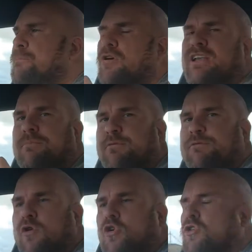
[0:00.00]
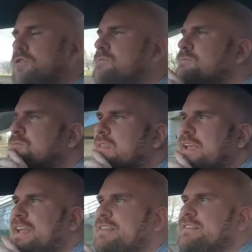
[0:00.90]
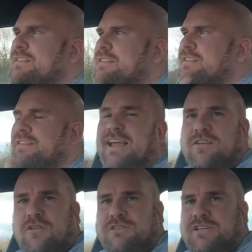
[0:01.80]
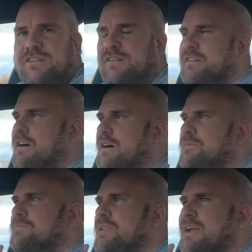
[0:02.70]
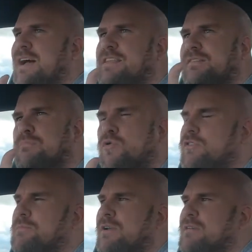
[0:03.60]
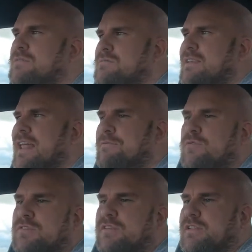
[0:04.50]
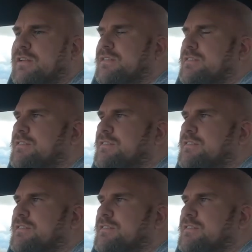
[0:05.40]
Point number 4 is the technology in this car, and there's multiple levels to this.